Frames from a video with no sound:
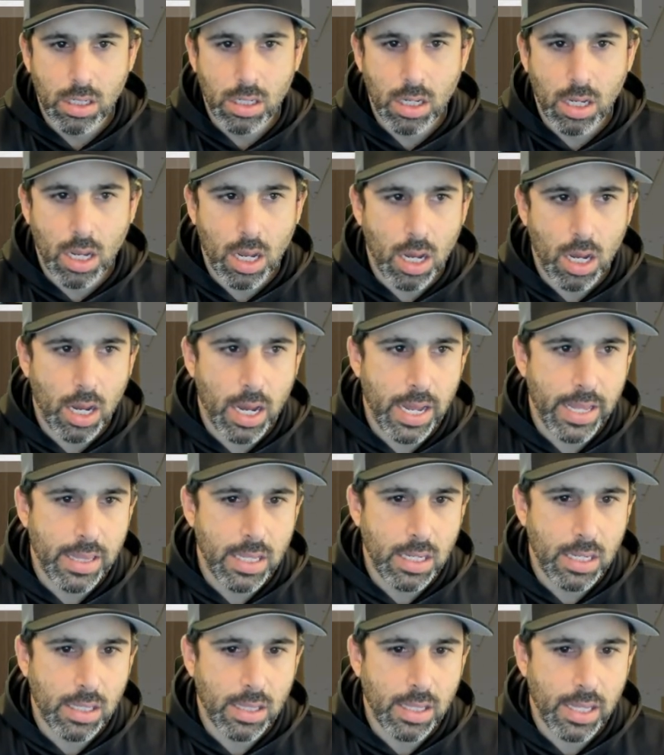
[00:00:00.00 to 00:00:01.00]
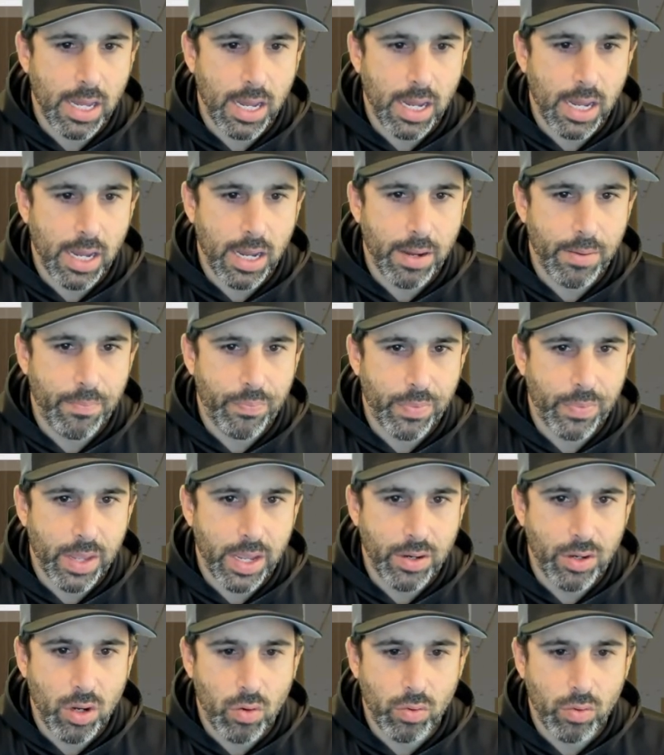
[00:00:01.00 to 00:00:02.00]
I think that I
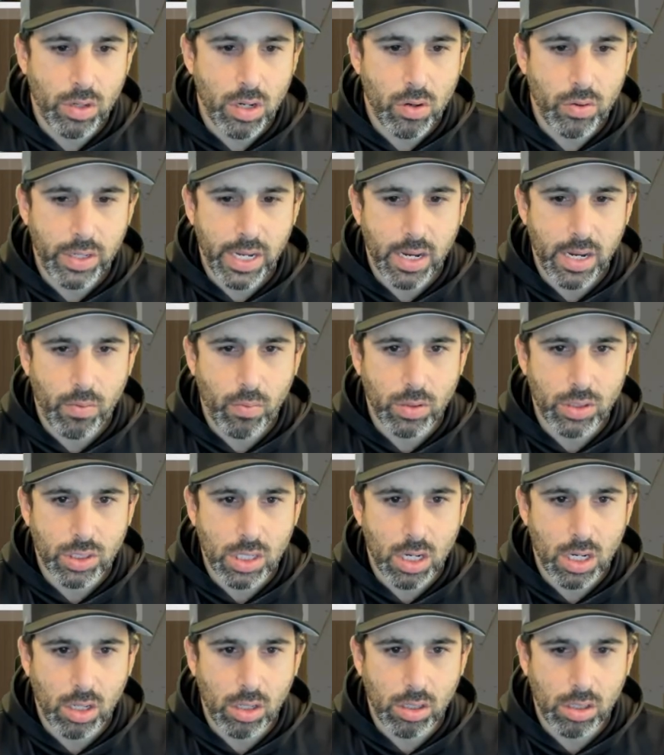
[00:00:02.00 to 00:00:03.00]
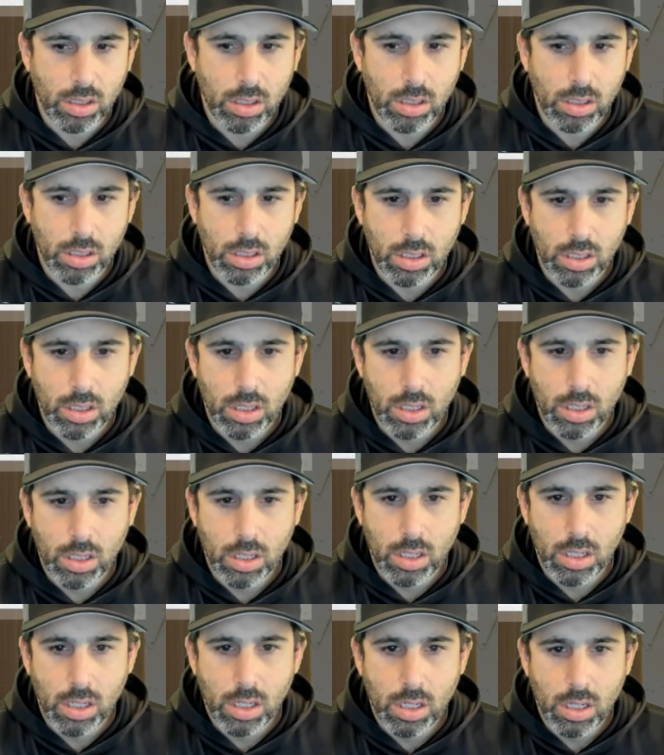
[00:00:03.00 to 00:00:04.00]
don't know yet which color
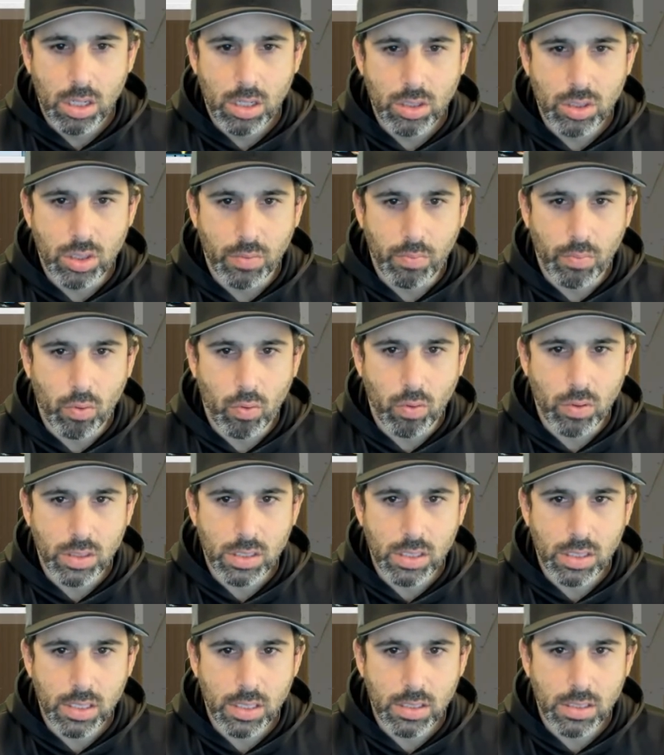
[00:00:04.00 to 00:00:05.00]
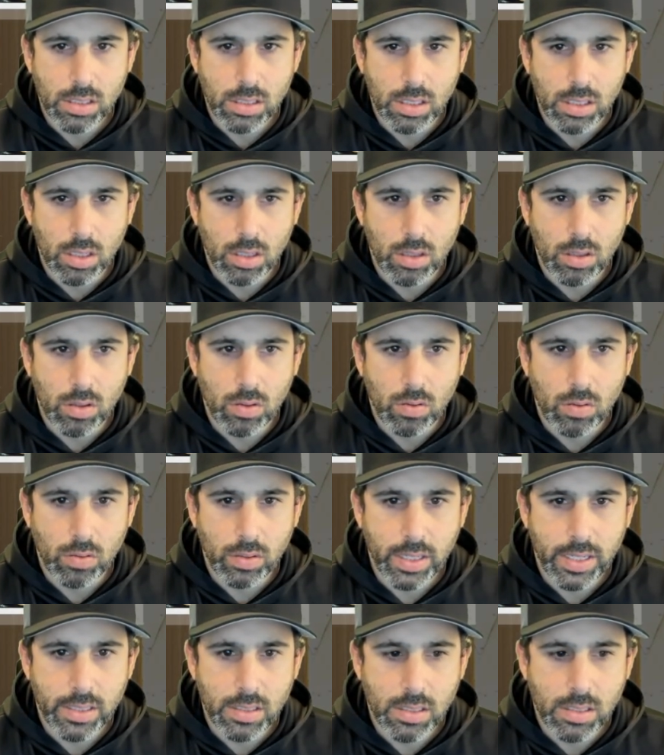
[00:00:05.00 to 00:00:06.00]
supports this, so
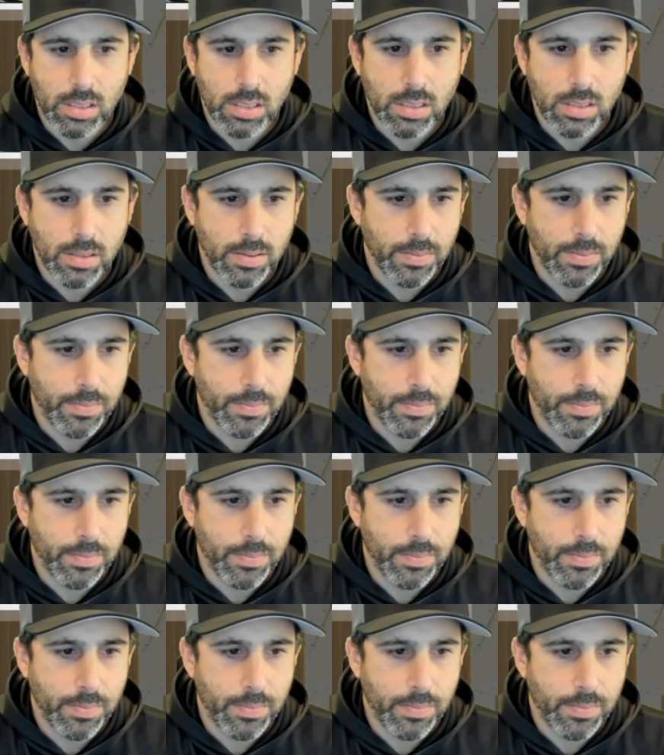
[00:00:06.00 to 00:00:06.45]
let's